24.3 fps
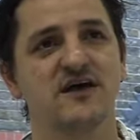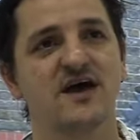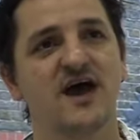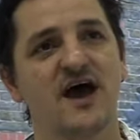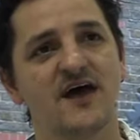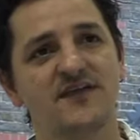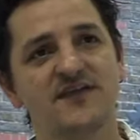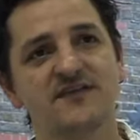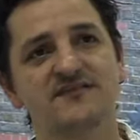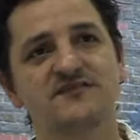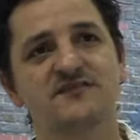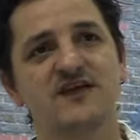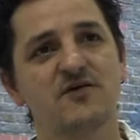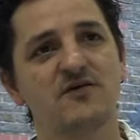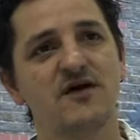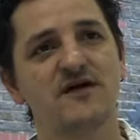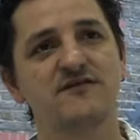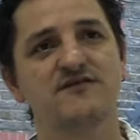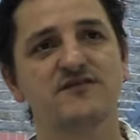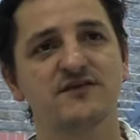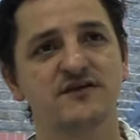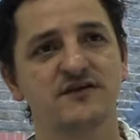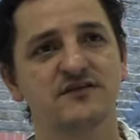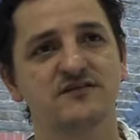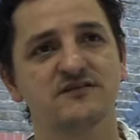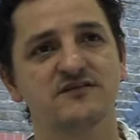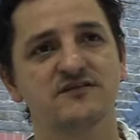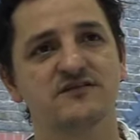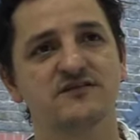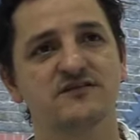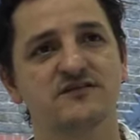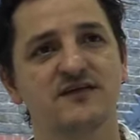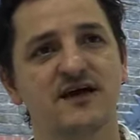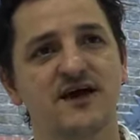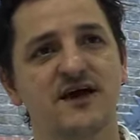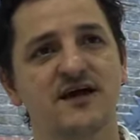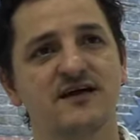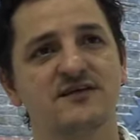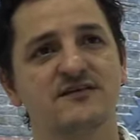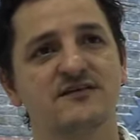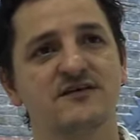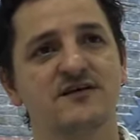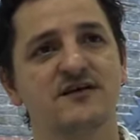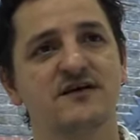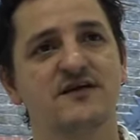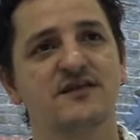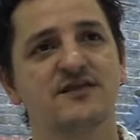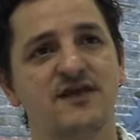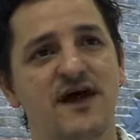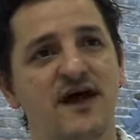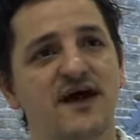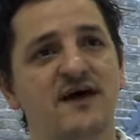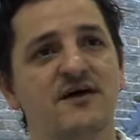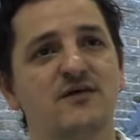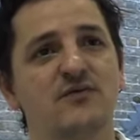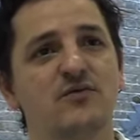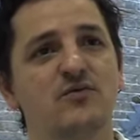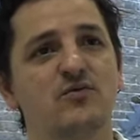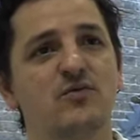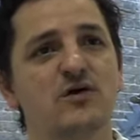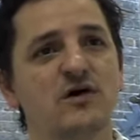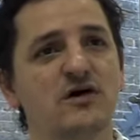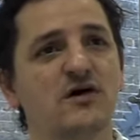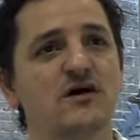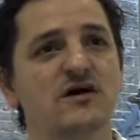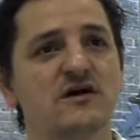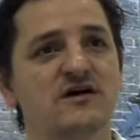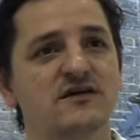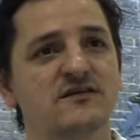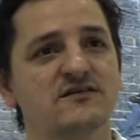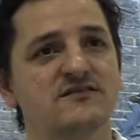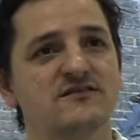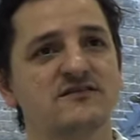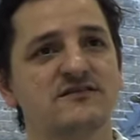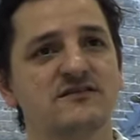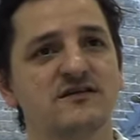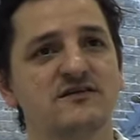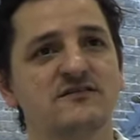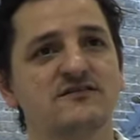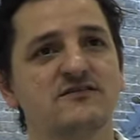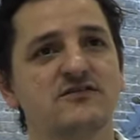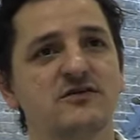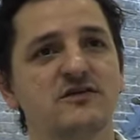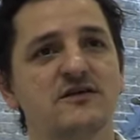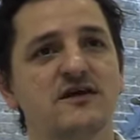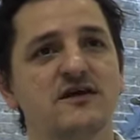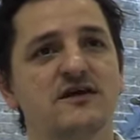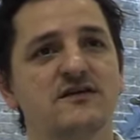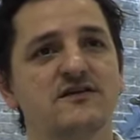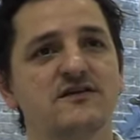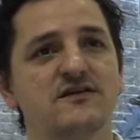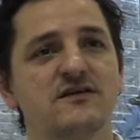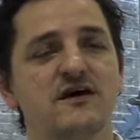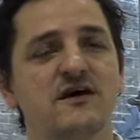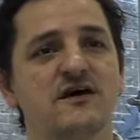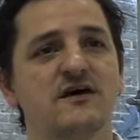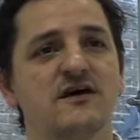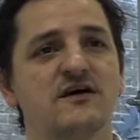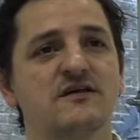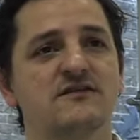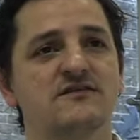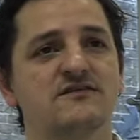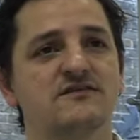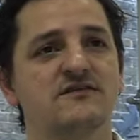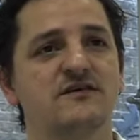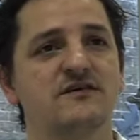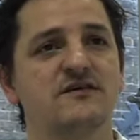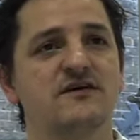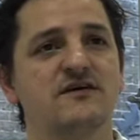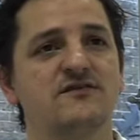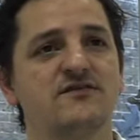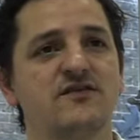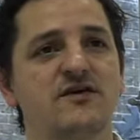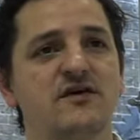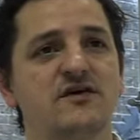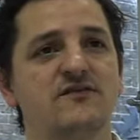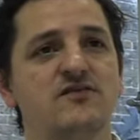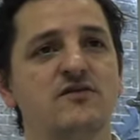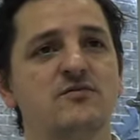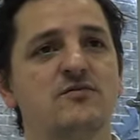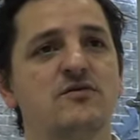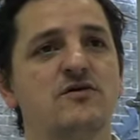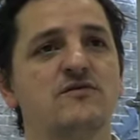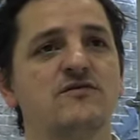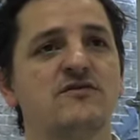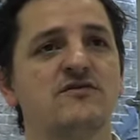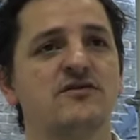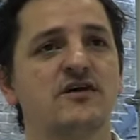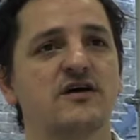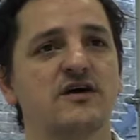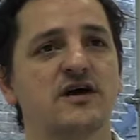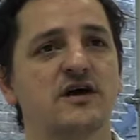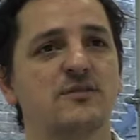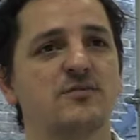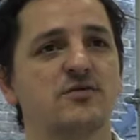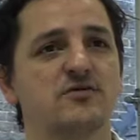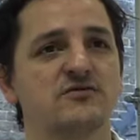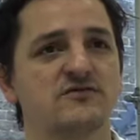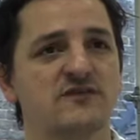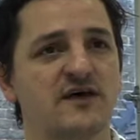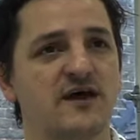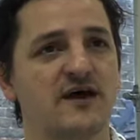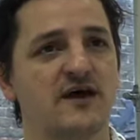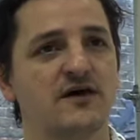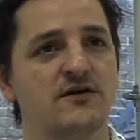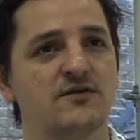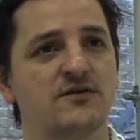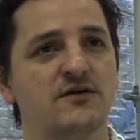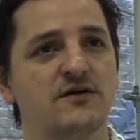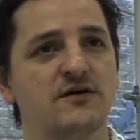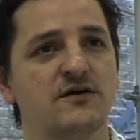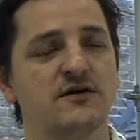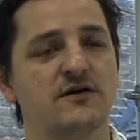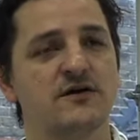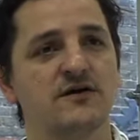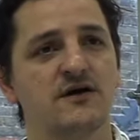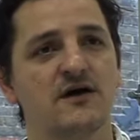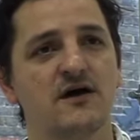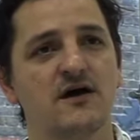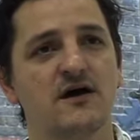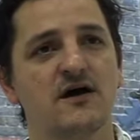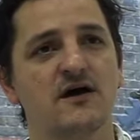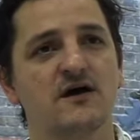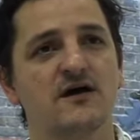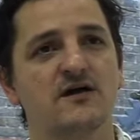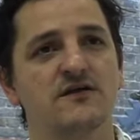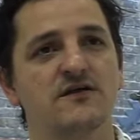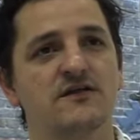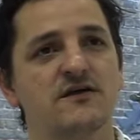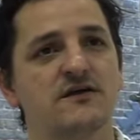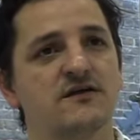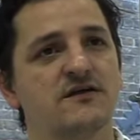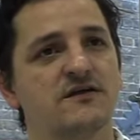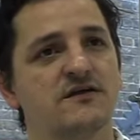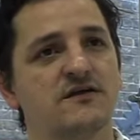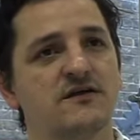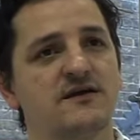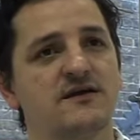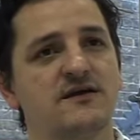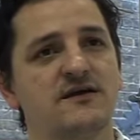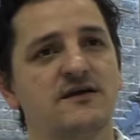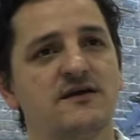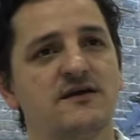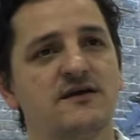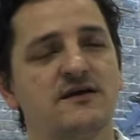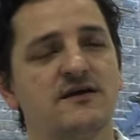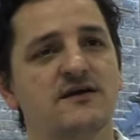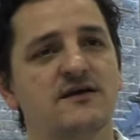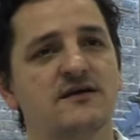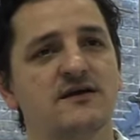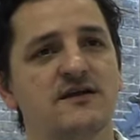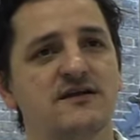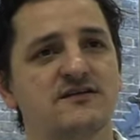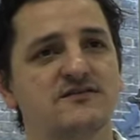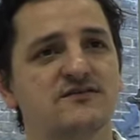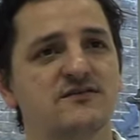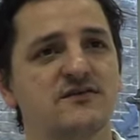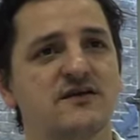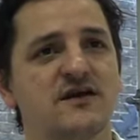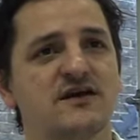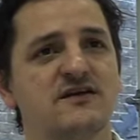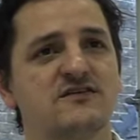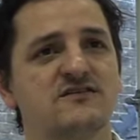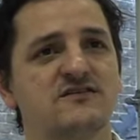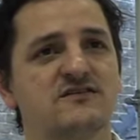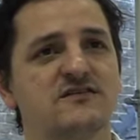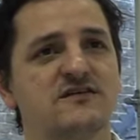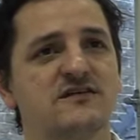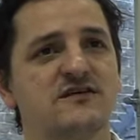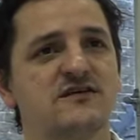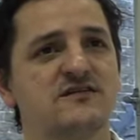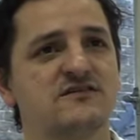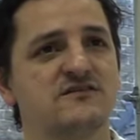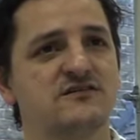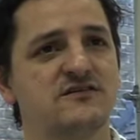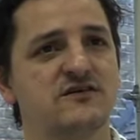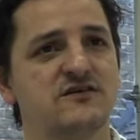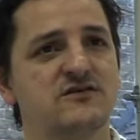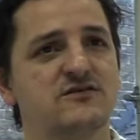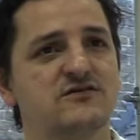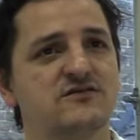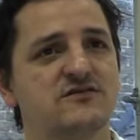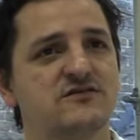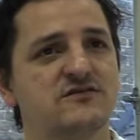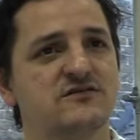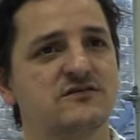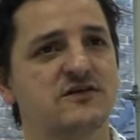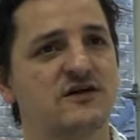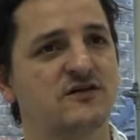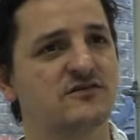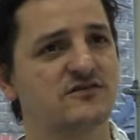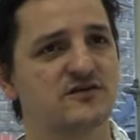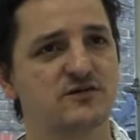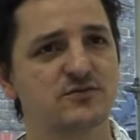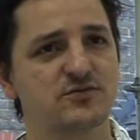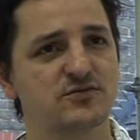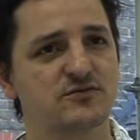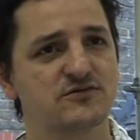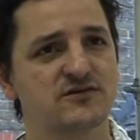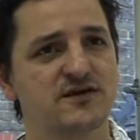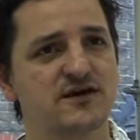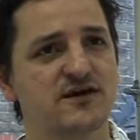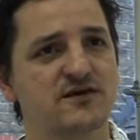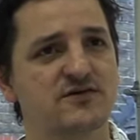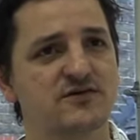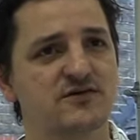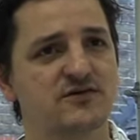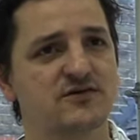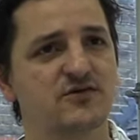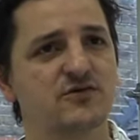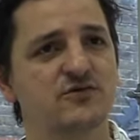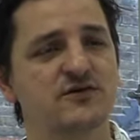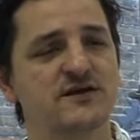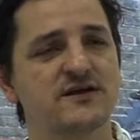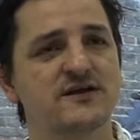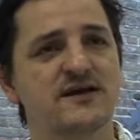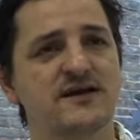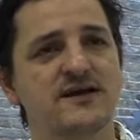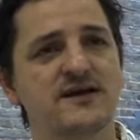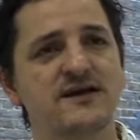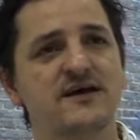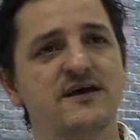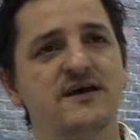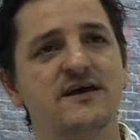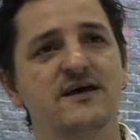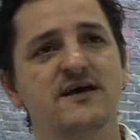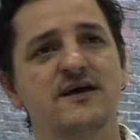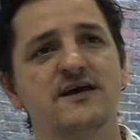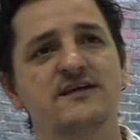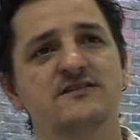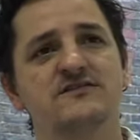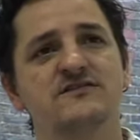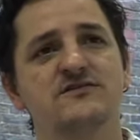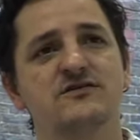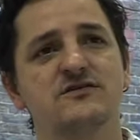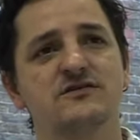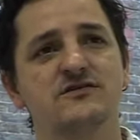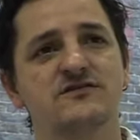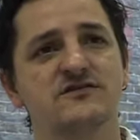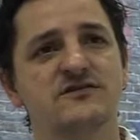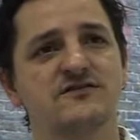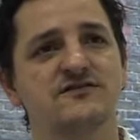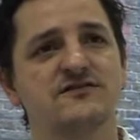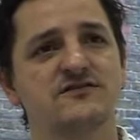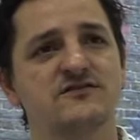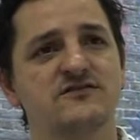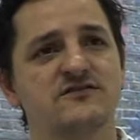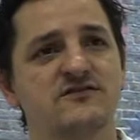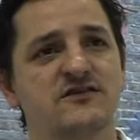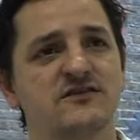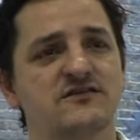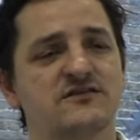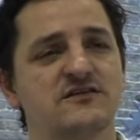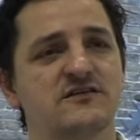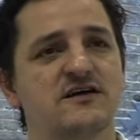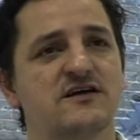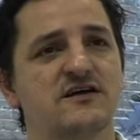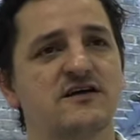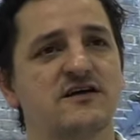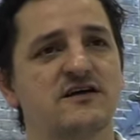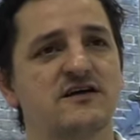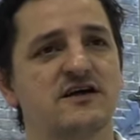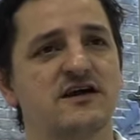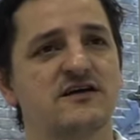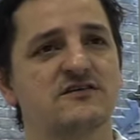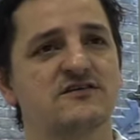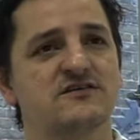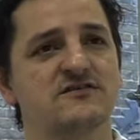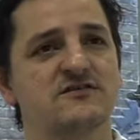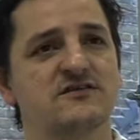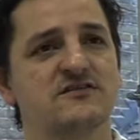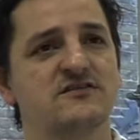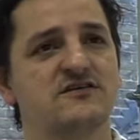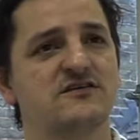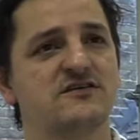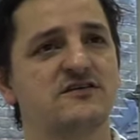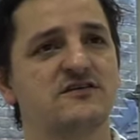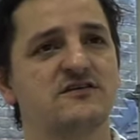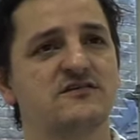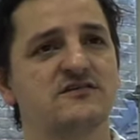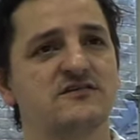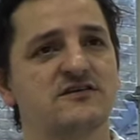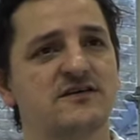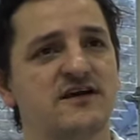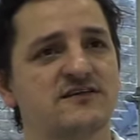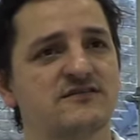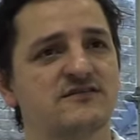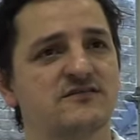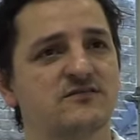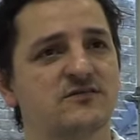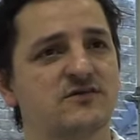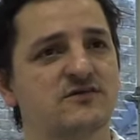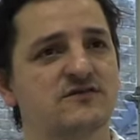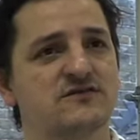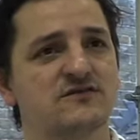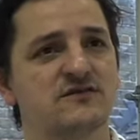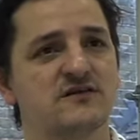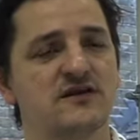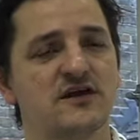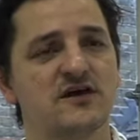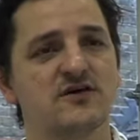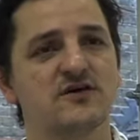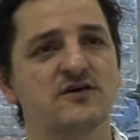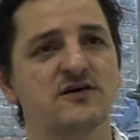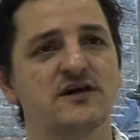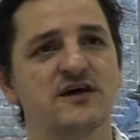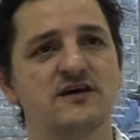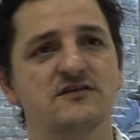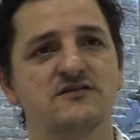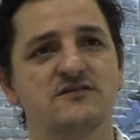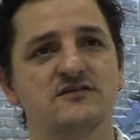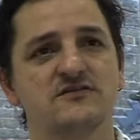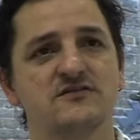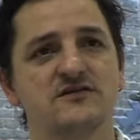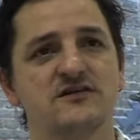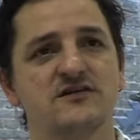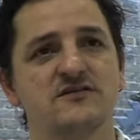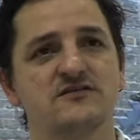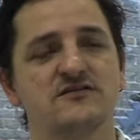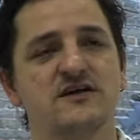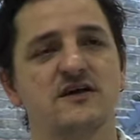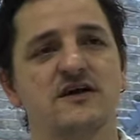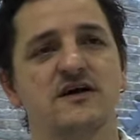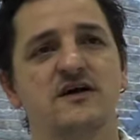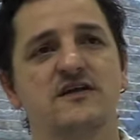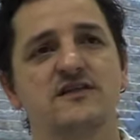And there's no evidence that that works. It's not like if you move a drug up or down, the classification, its use goes up or down accordingly. It's not as if drugs in higher categories are used less than ones in lower categories.